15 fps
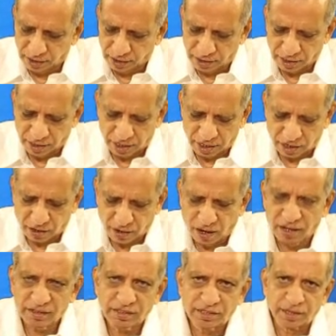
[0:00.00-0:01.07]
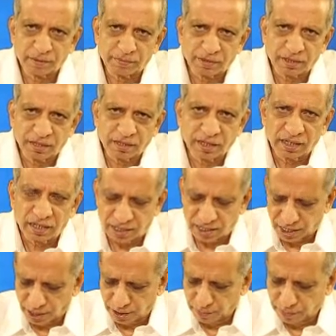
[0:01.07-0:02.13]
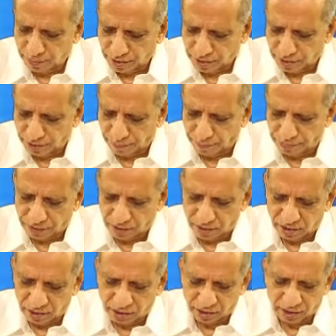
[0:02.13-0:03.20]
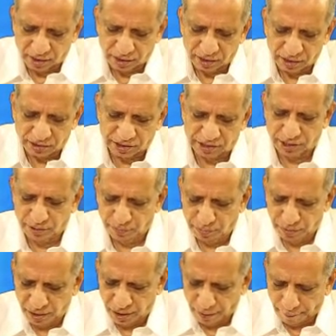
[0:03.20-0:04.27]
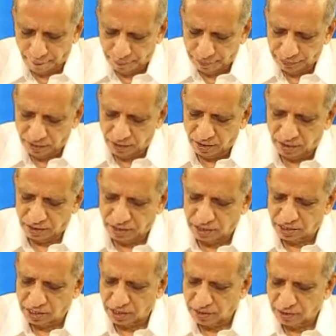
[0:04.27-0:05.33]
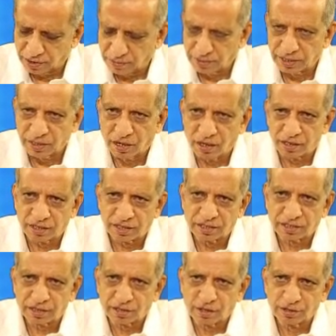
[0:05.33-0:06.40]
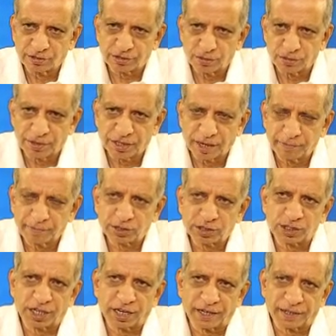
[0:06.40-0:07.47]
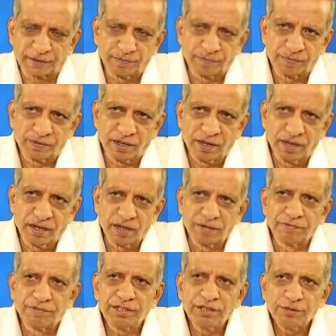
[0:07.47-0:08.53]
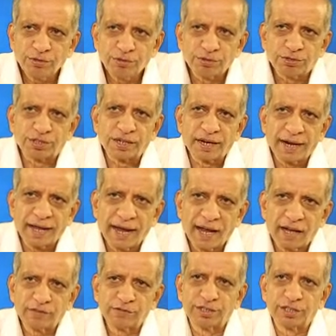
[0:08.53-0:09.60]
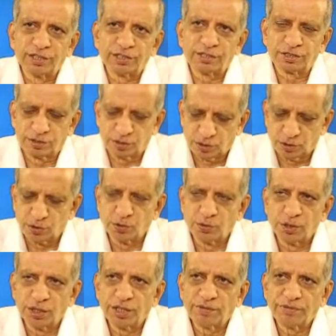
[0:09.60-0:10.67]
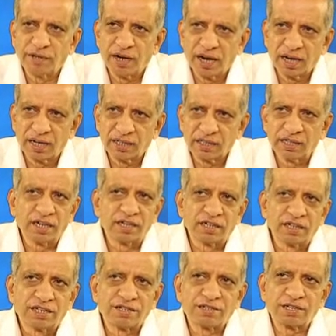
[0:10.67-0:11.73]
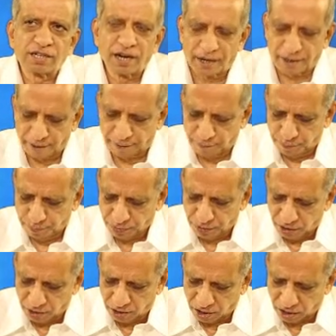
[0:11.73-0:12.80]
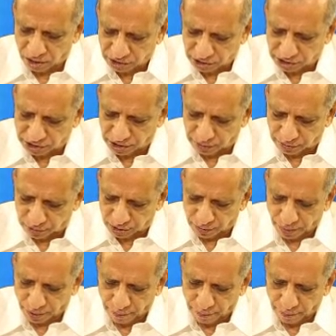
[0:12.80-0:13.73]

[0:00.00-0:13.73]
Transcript: A concept can be simple, it can also be abstract. We use language to define and describe concepts.